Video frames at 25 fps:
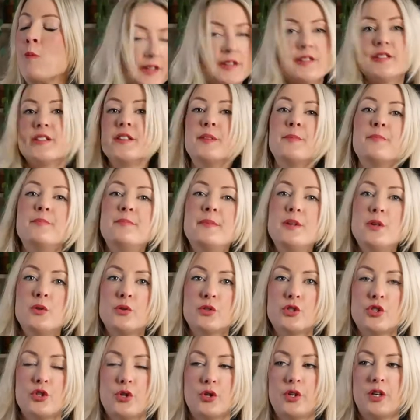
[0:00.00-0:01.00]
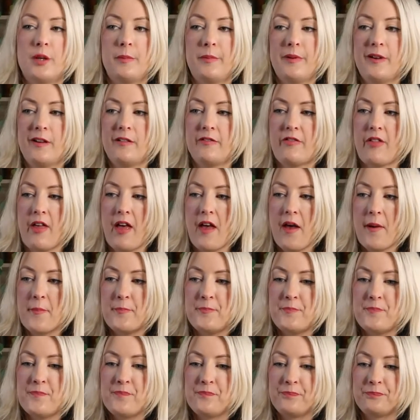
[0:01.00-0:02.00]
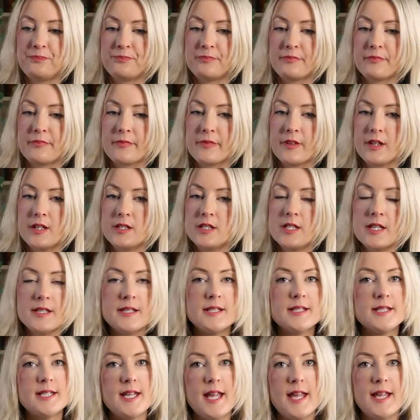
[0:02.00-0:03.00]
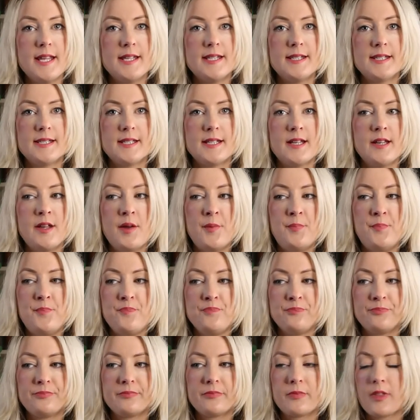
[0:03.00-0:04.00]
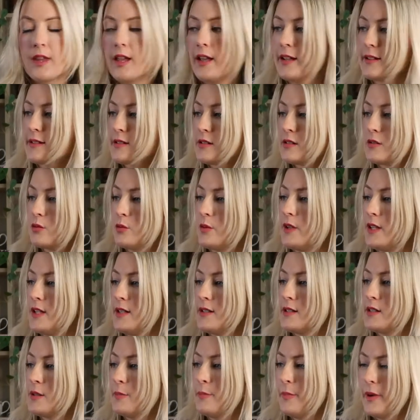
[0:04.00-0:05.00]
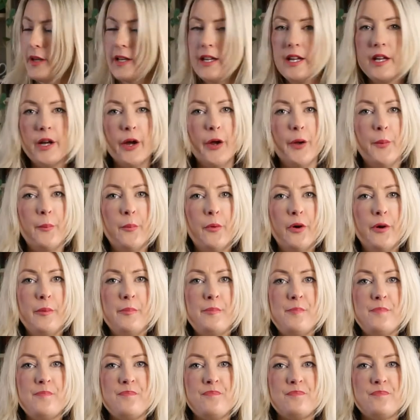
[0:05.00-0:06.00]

so the milk chocolate bit of that doesn't taste as sweet as the Bunnycomb one,